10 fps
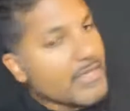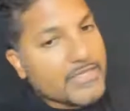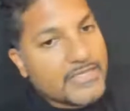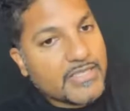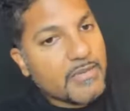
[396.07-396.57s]

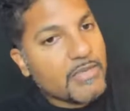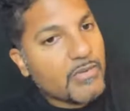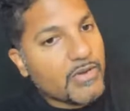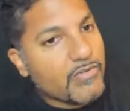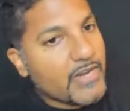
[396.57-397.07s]
Skimming
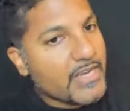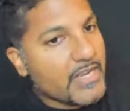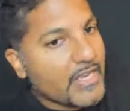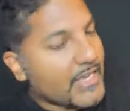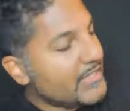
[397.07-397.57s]
when
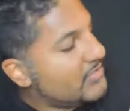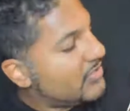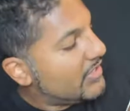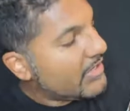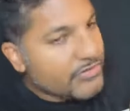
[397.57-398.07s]
reading is
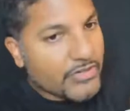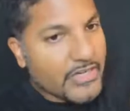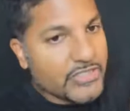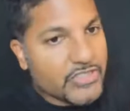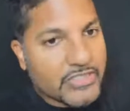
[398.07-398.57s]

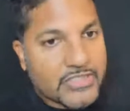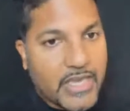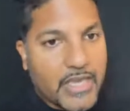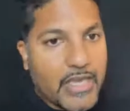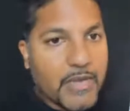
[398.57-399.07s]
literally just
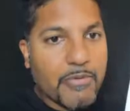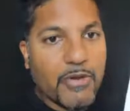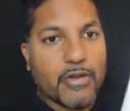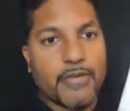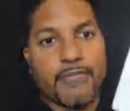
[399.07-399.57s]
taking a
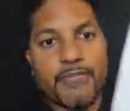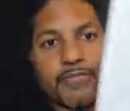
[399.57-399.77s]
book.